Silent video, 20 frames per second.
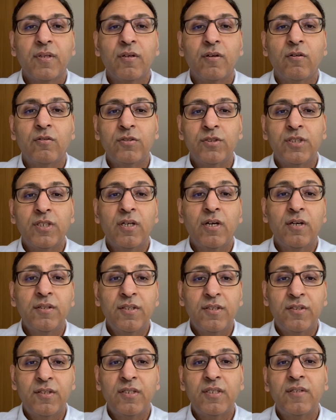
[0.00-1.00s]
On July
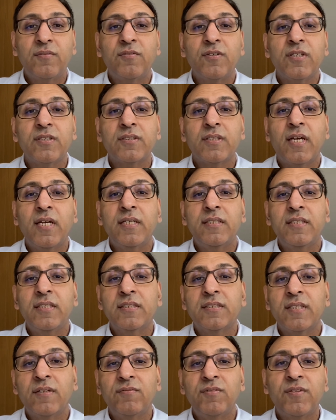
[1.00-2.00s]
31,
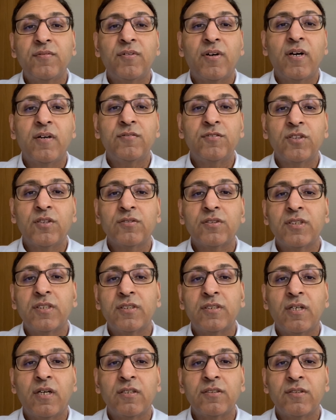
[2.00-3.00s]
1875,
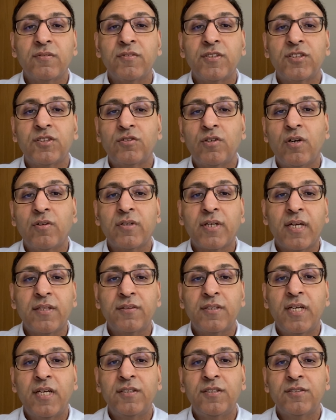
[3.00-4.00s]
Johnson dies of a stroke
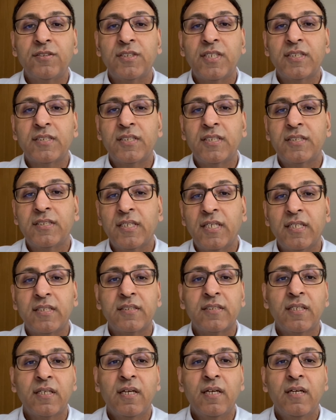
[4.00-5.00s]
at the age of
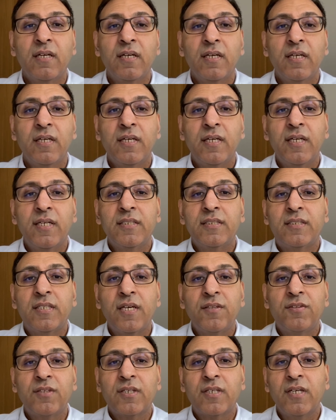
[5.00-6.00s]
66. His
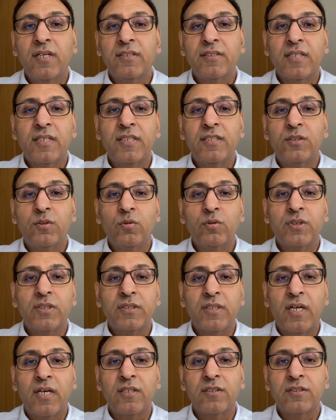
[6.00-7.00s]
death occurs at his
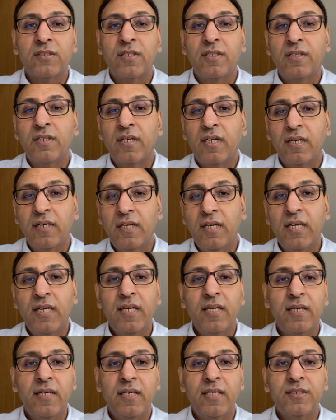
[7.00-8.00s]
daughter's house
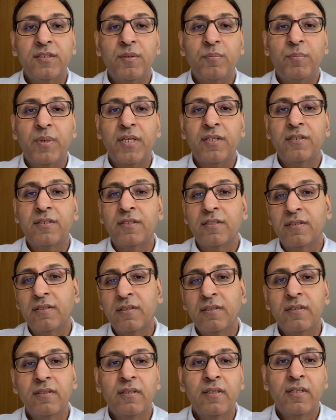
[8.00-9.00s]
near
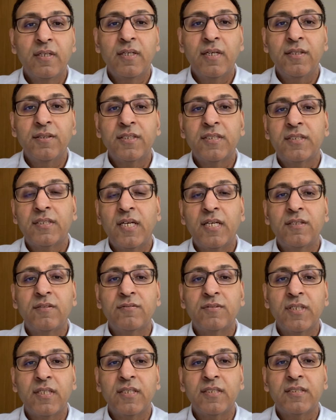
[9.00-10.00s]
Elizabethton in the state
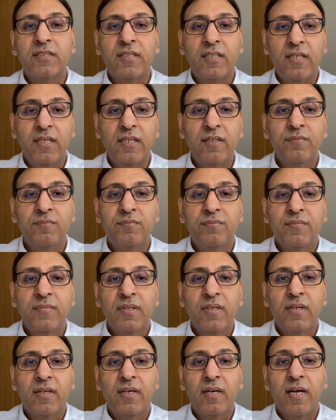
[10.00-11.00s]
of Tennessee.
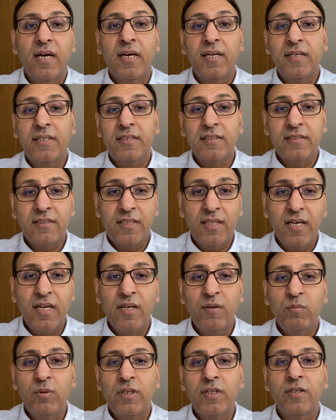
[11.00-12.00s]
And it is
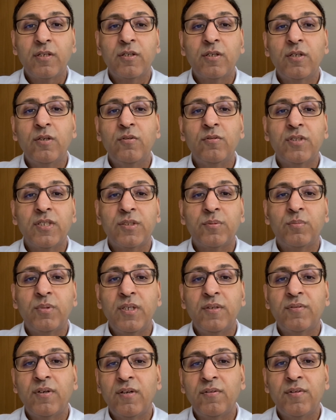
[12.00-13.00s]
there we conclude this
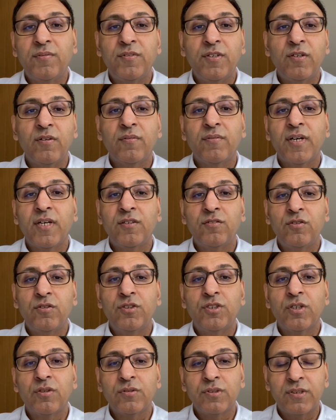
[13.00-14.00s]
brief overview of Andrew
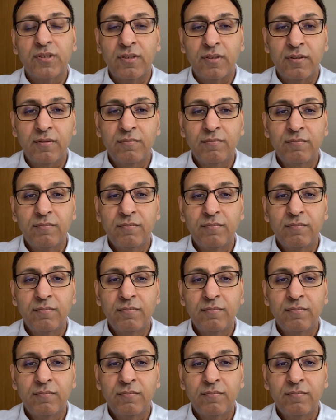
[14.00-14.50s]
Johnson.